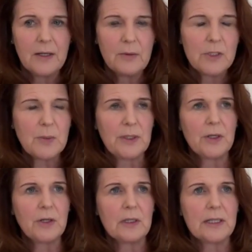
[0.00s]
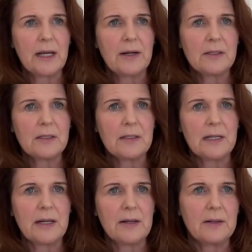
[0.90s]
which we now call the character
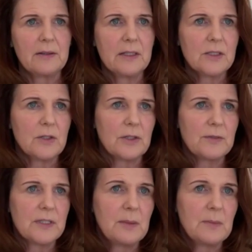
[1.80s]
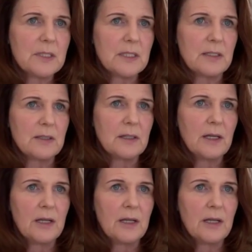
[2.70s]
layer, that sort of seems to